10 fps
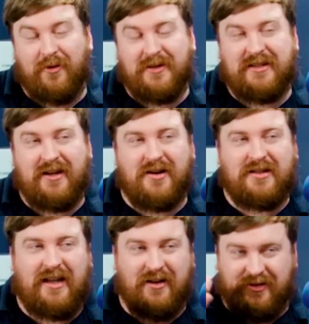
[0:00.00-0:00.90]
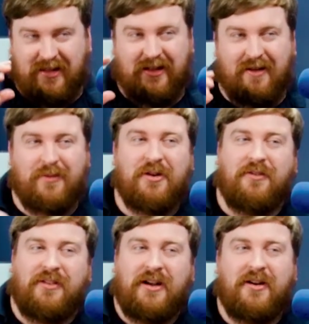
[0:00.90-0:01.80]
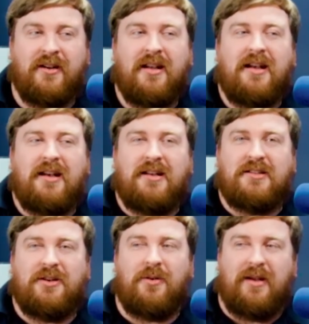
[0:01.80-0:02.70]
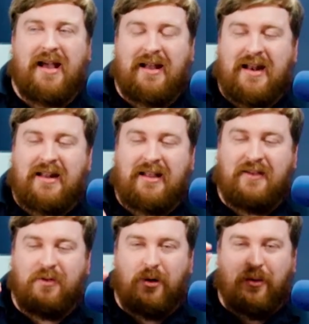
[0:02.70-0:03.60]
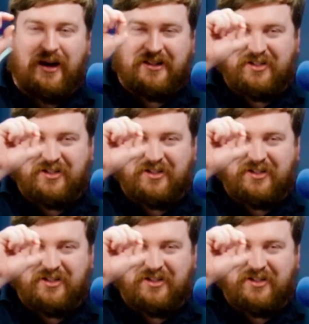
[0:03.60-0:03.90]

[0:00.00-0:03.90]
from a CRT, it'll like that appear to flicker. So at any given moment, it's